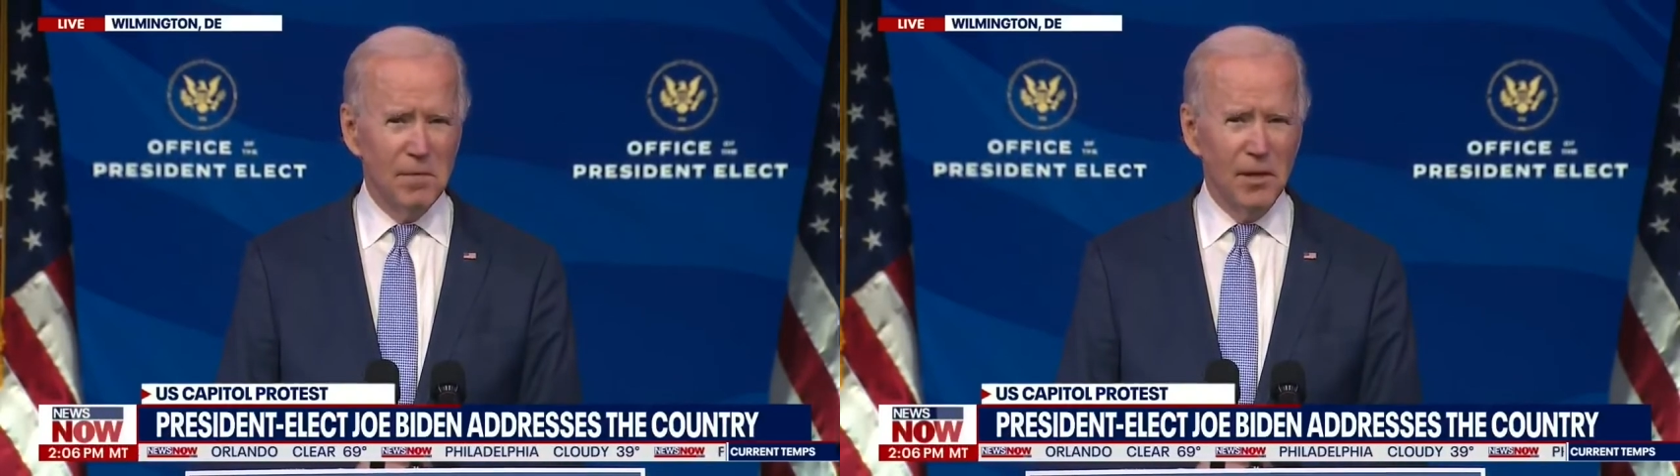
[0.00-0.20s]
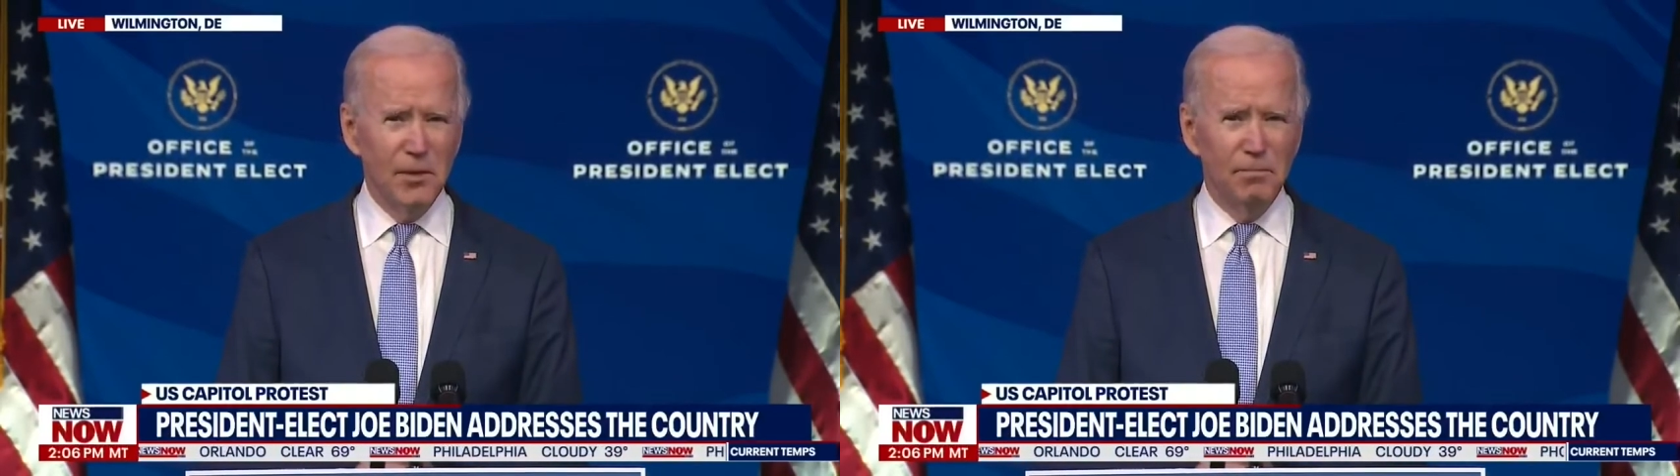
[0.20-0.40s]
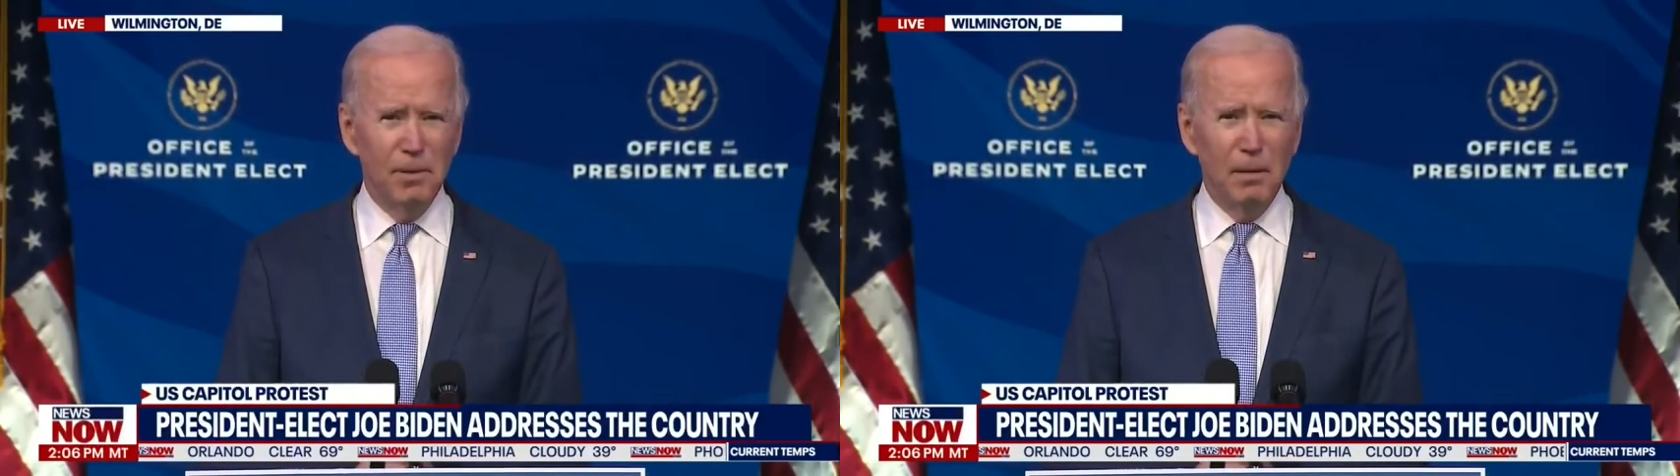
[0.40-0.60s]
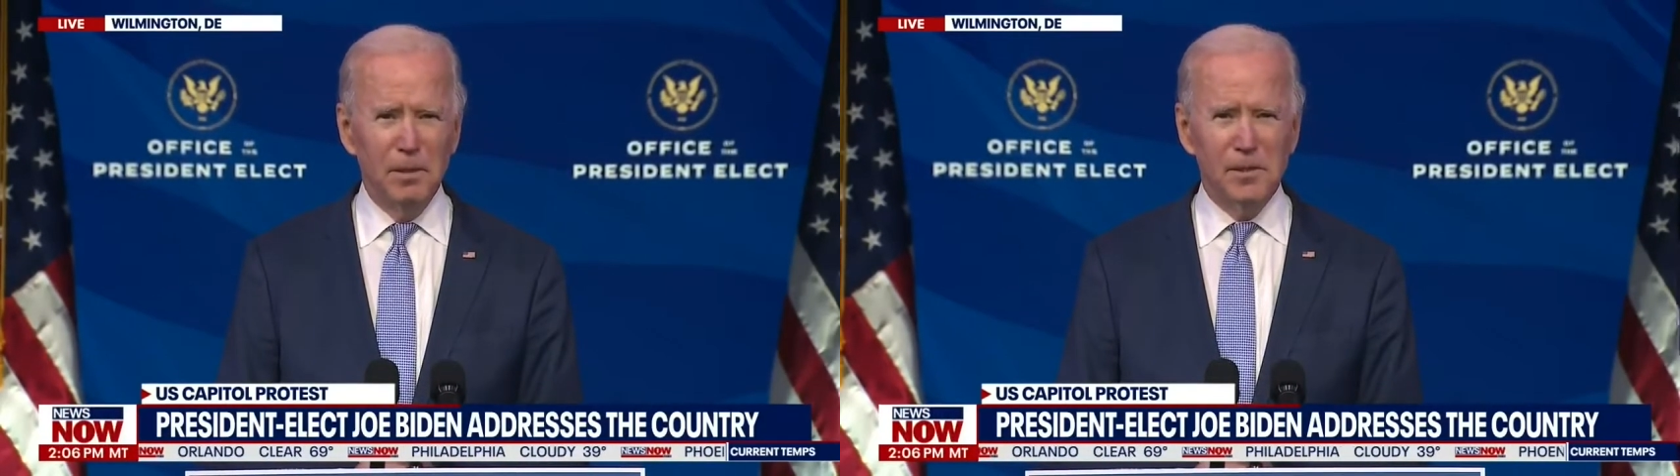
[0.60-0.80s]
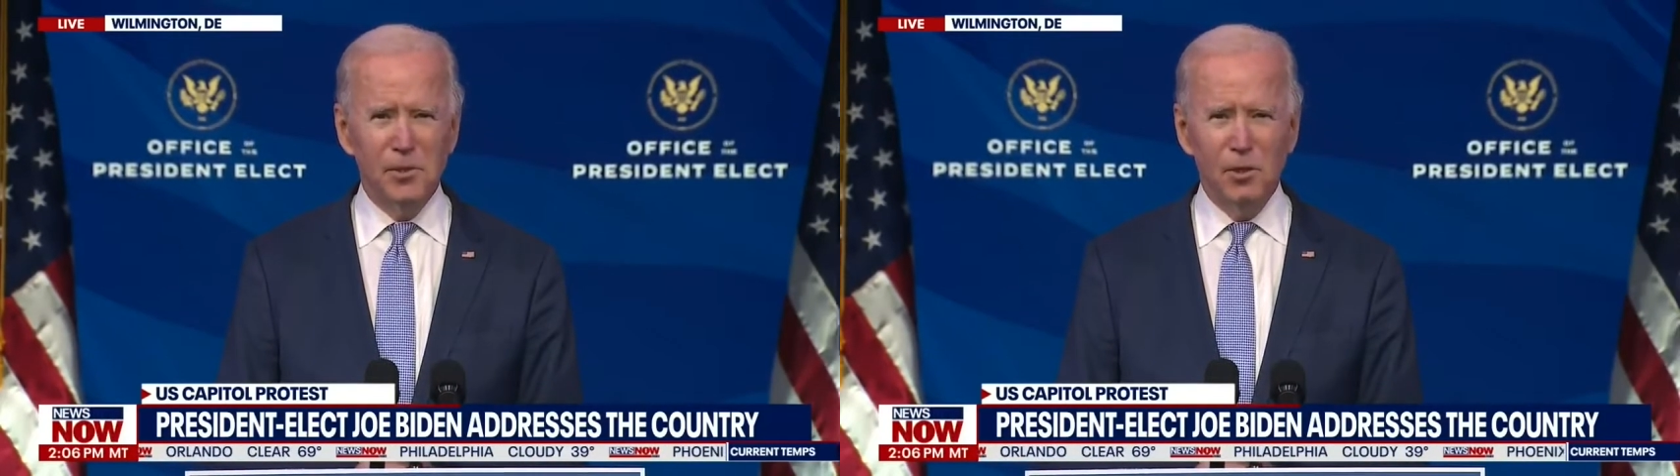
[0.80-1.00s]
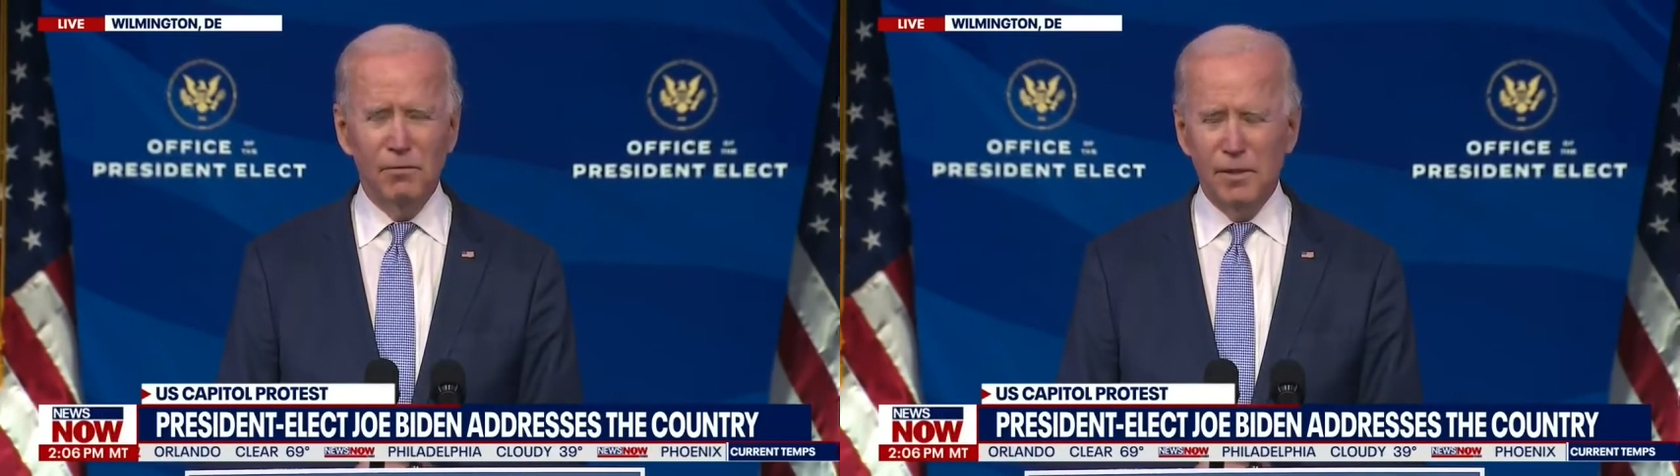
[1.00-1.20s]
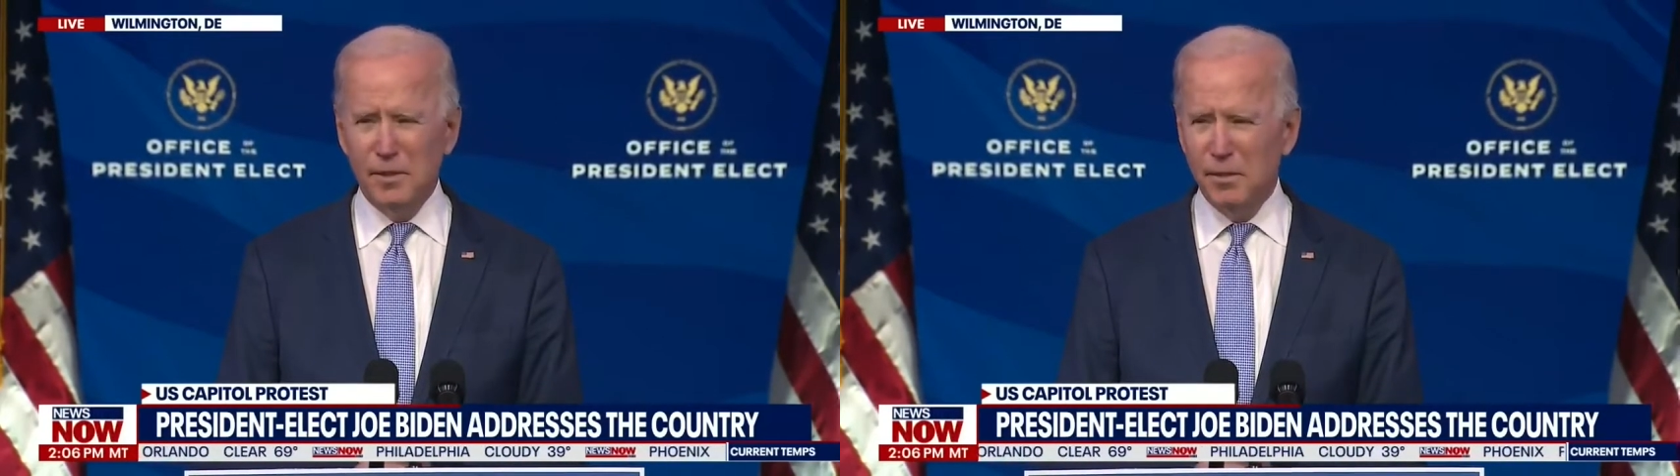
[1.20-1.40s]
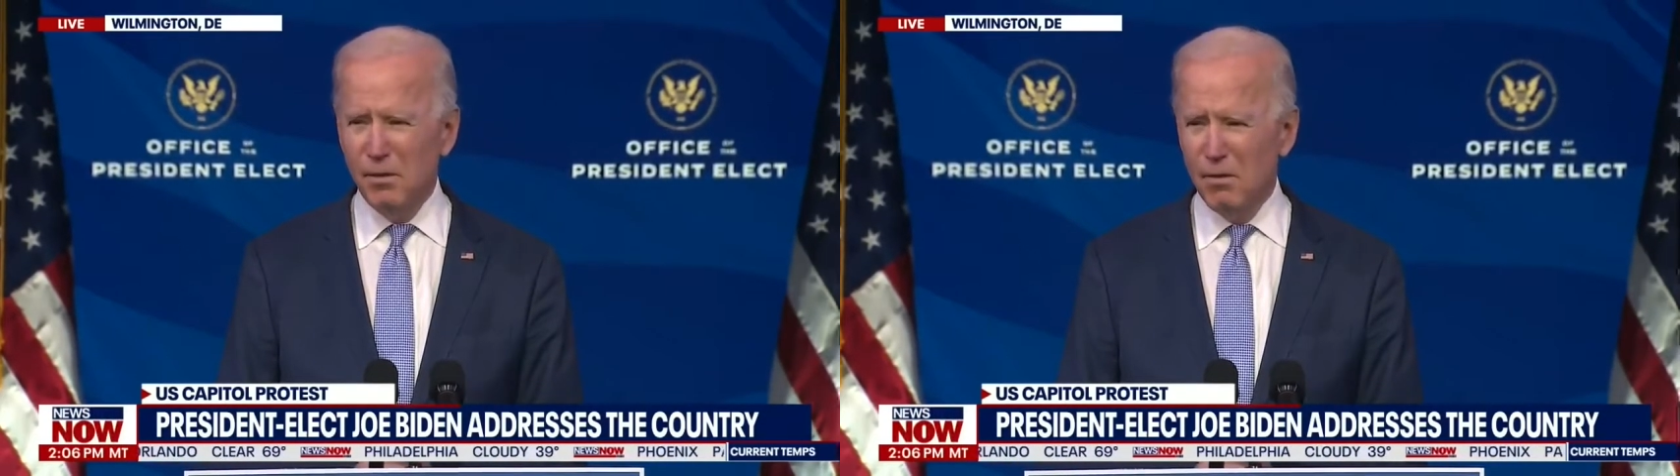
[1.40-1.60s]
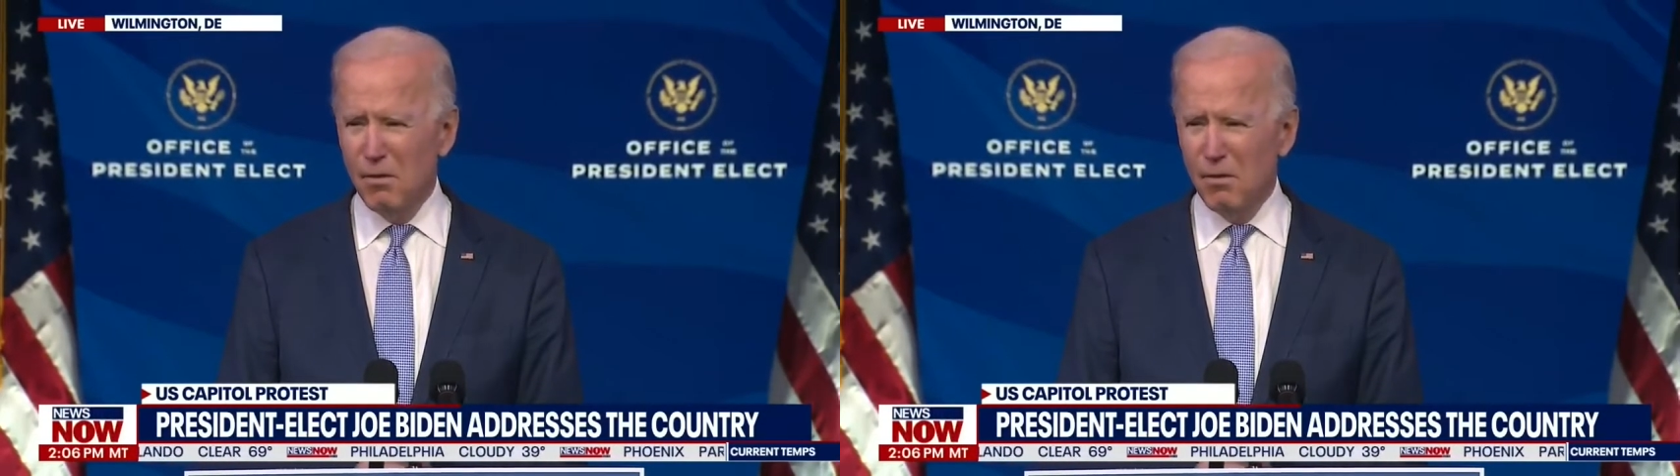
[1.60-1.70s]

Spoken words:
and the public servants